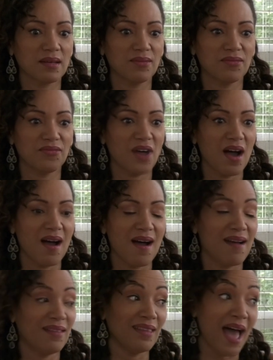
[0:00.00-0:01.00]
of
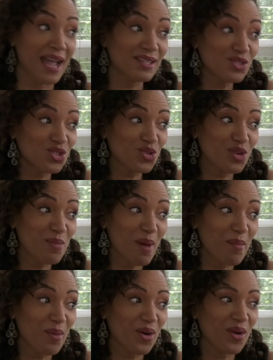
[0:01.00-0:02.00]
lines to
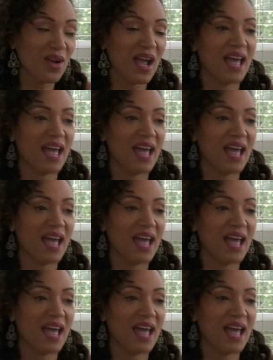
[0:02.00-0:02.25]
remember.